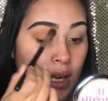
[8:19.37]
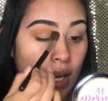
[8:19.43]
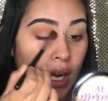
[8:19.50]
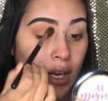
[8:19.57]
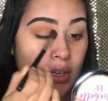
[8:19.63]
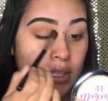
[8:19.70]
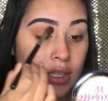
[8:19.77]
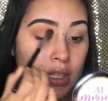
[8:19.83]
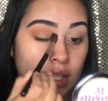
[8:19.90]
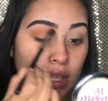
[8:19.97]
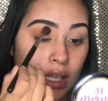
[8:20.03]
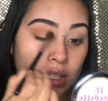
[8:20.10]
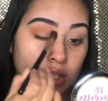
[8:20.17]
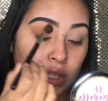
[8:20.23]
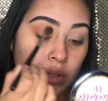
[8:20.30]
And I usually
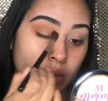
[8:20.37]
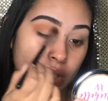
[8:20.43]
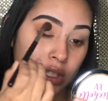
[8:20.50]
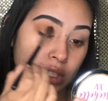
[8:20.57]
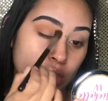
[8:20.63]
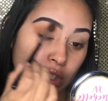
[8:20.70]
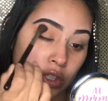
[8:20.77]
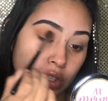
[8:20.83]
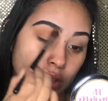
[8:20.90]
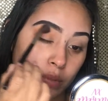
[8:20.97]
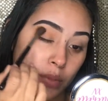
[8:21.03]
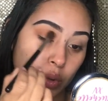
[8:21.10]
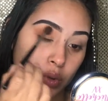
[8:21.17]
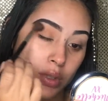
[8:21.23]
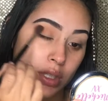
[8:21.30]
like to go in circular
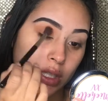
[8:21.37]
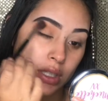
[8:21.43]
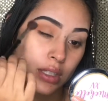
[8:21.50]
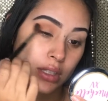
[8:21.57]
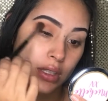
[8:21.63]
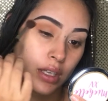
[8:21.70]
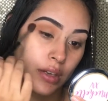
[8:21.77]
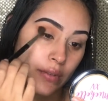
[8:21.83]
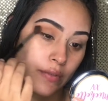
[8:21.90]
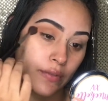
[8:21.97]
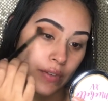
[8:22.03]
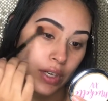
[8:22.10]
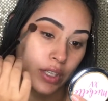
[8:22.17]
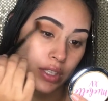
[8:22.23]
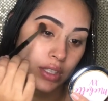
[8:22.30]
motions
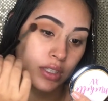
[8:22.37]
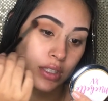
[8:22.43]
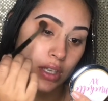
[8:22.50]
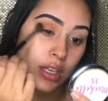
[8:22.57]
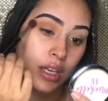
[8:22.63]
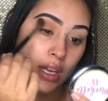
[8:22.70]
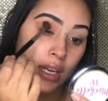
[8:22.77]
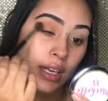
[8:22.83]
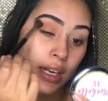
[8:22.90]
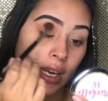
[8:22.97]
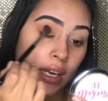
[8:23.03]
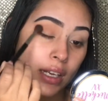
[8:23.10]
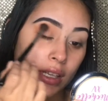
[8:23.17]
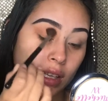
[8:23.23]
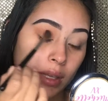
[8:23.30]
first,
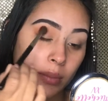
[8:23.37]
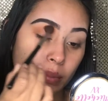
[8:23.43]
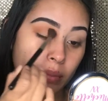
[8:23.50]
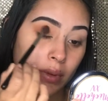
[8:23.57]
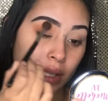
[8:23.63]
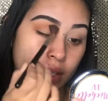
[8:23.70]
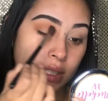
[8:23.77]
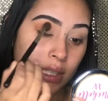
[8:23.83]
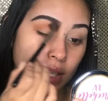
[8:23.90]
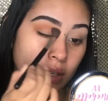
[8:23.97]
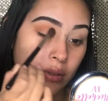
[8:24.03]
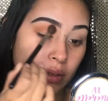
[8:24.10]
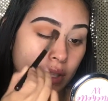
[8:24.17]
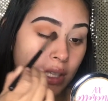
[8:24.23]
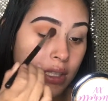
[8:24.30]
kind of like blend it
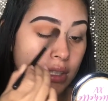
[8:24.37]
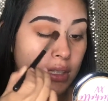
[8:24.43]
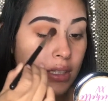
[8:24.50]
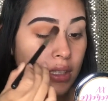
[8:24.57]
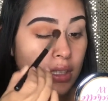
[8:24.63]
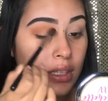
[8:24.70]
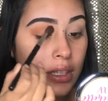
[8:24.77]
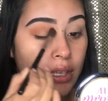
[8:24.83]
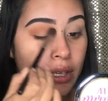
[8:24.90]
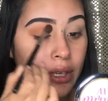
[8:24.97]
out nicely.